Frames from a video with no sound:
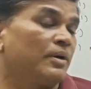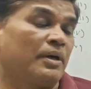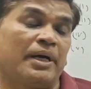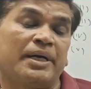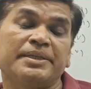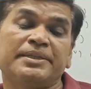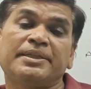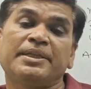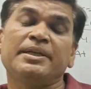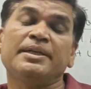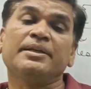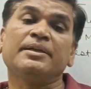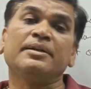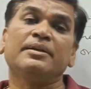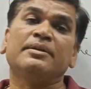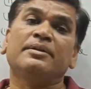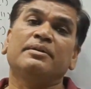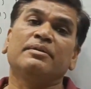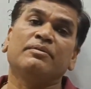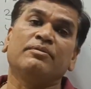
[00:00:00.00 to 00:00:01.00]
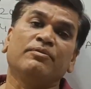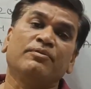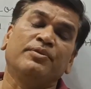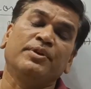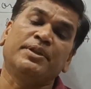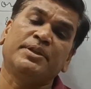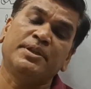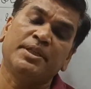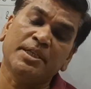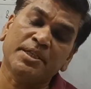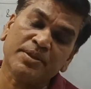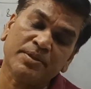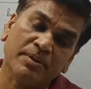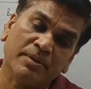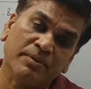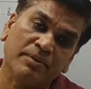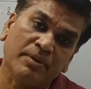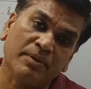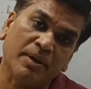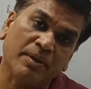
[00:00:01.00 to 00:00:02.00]
I think with
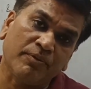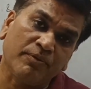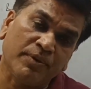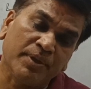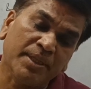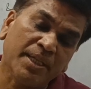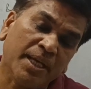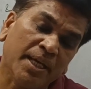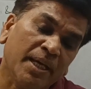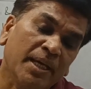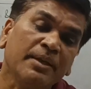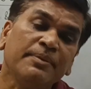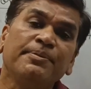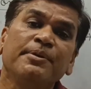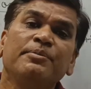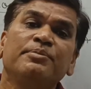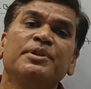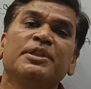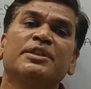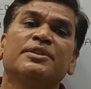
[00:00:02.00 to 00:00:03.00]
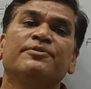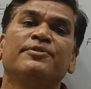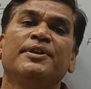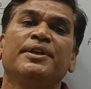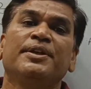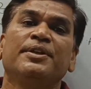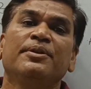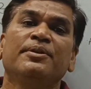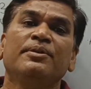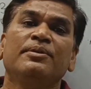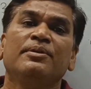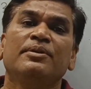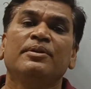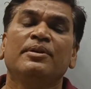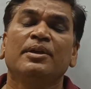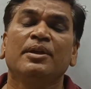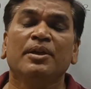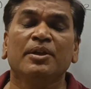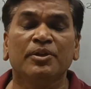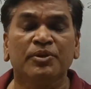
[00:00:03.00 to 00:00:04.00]
the help of this video,
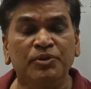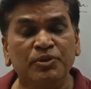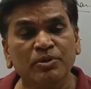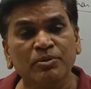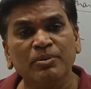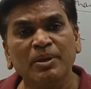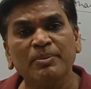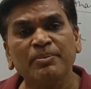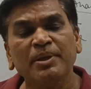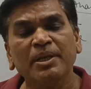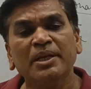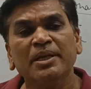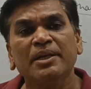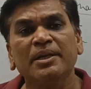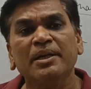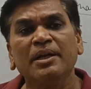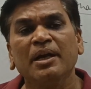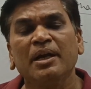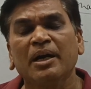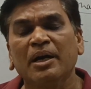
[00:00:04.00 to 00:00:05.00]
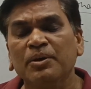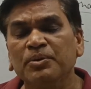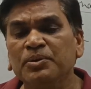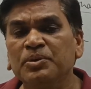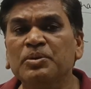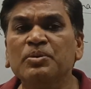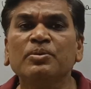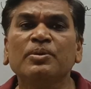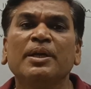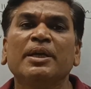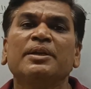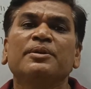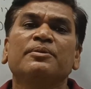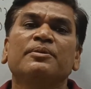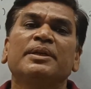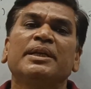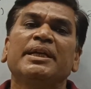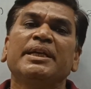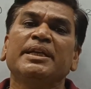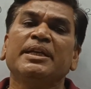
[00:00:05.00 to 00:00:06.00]
you may be learn how to
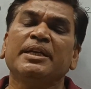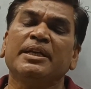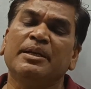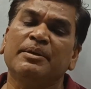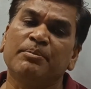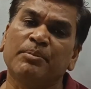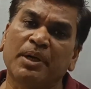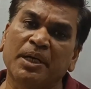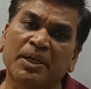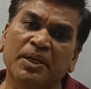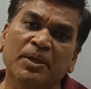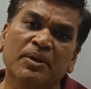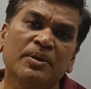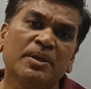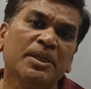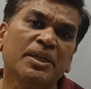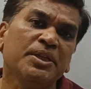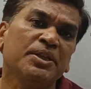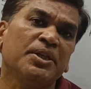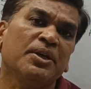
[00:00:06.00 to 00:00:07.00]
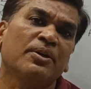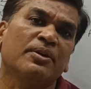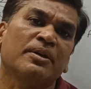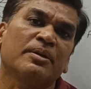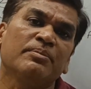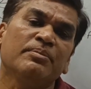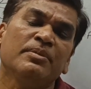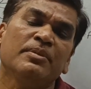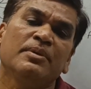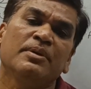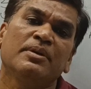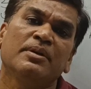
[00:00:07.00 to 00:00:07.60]
calculate Bernoulli theorem.